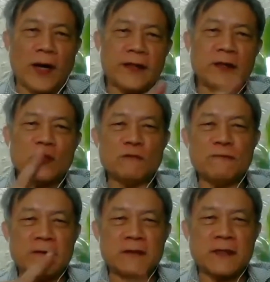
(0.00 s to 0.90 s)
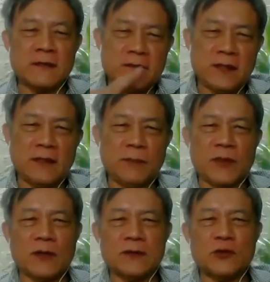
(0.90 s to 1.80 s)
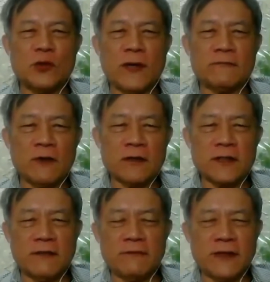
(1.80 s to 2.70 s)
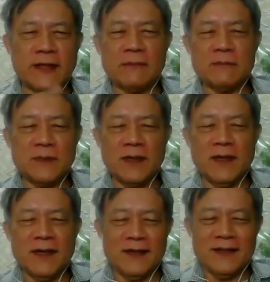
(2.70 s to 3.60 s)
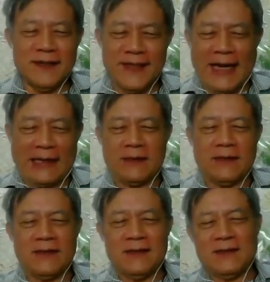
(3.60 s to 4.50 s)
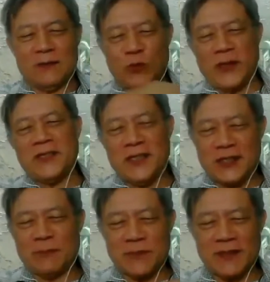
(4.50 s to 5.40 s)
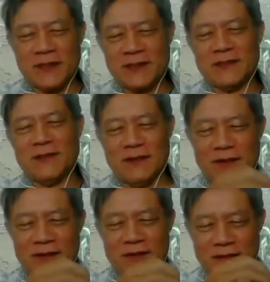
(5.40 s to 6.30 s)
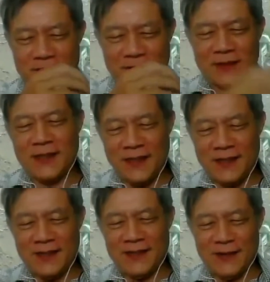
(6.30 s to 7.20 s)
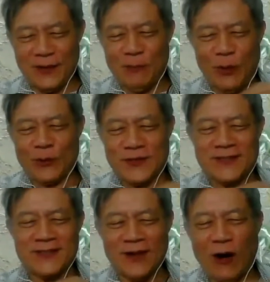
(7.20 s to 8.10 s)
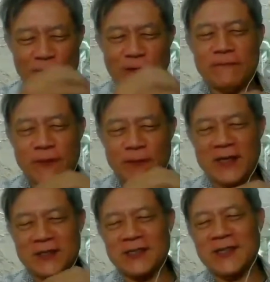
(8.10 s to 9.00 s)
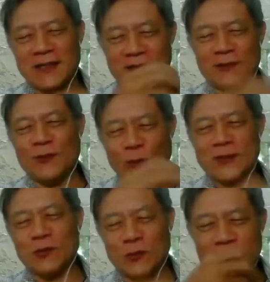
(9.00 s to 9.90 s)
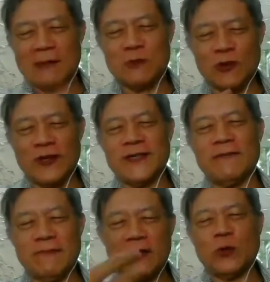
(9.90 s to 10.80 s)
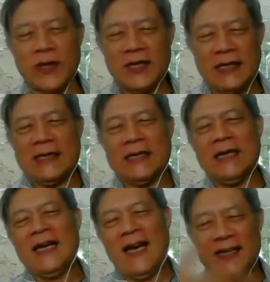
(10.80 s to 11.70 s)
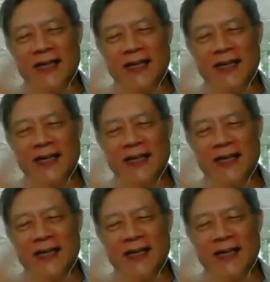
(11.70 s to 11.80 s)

I think you felt guilty because you have not given them that 20 chapters or 30 books of information that you want to download on them very quickly and